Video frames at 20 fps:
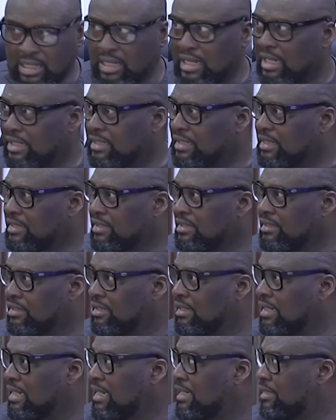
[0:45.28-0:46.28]
And then in the
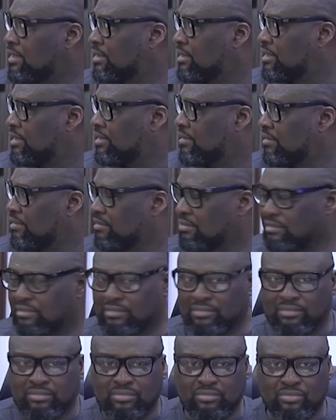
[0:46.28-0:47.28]
last
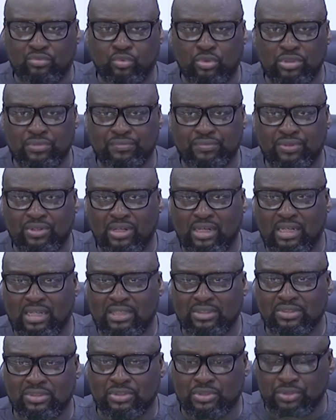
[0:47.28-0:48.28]
24
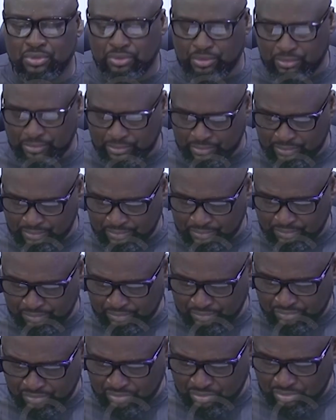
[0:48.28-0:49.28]
hours or so,
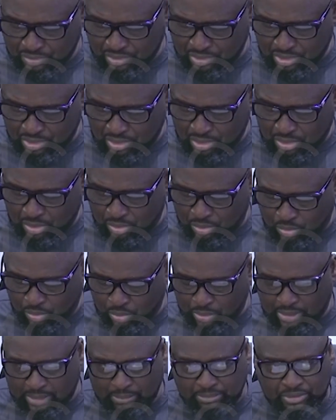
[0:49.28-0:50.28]

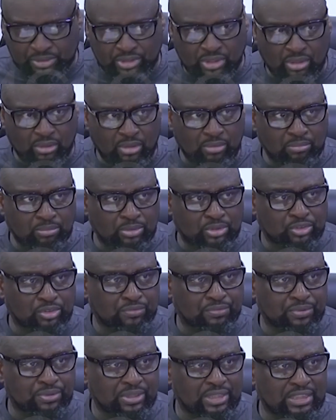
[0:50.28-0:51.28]
where I'm sure most
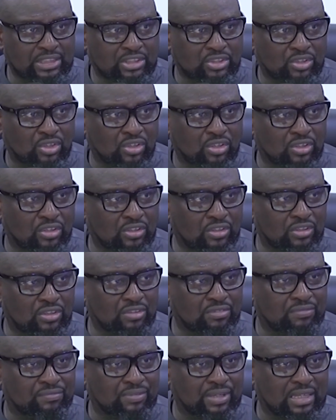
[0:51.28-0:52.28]
of you here saw a
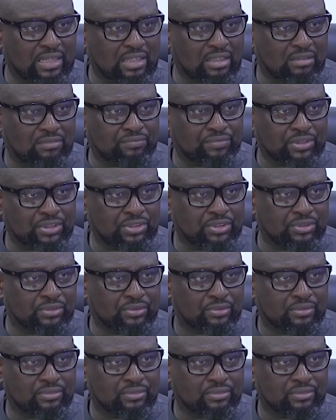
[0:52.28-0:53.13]
viral video